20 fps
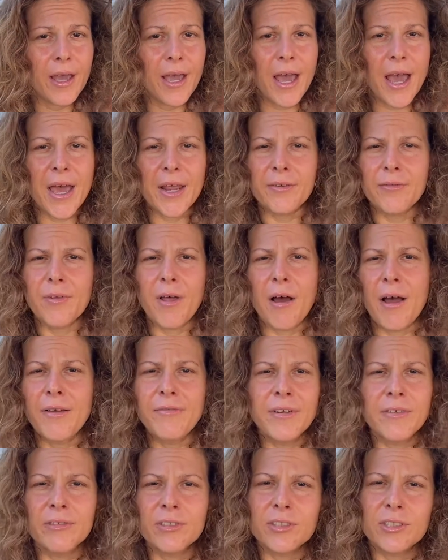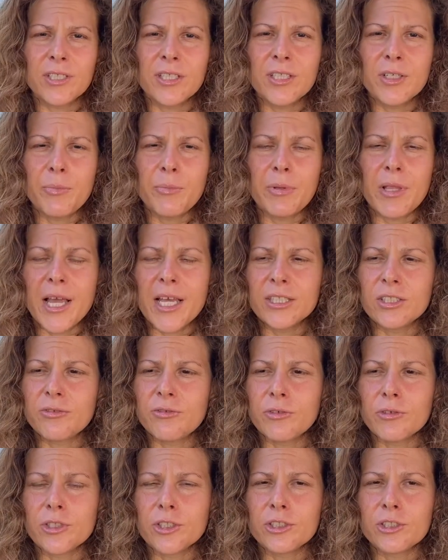And I've never seen the plants
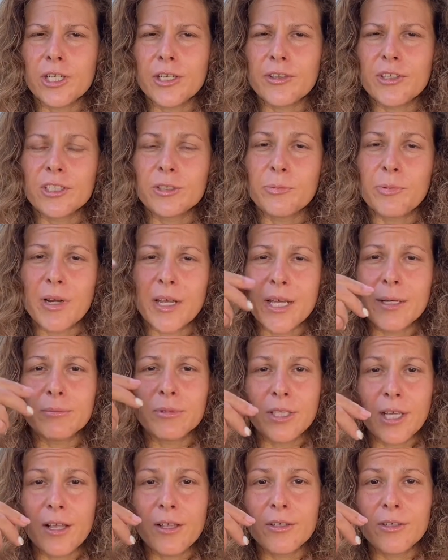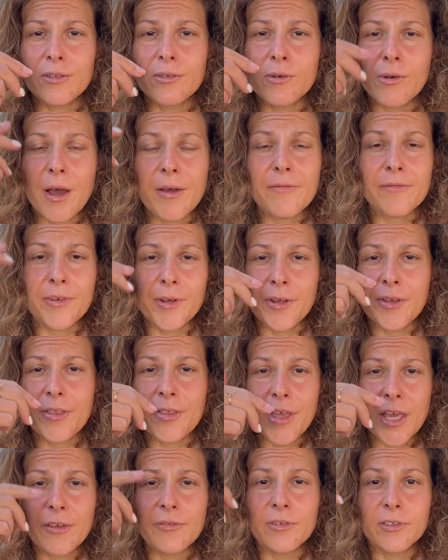flourish like this, but I am telling you, I'm very
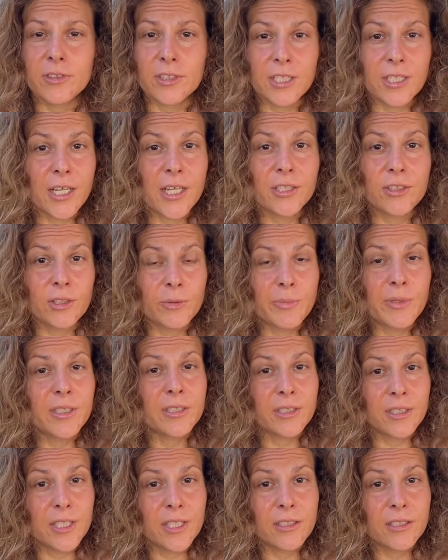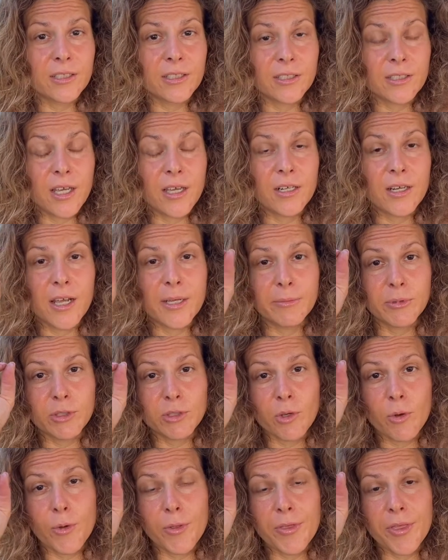thankful today to be seeing the sun. I'm
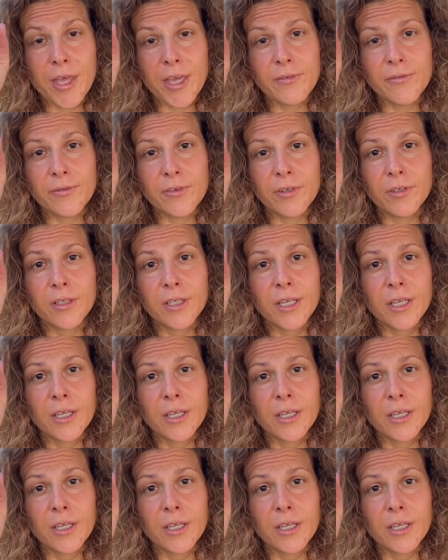so thankful.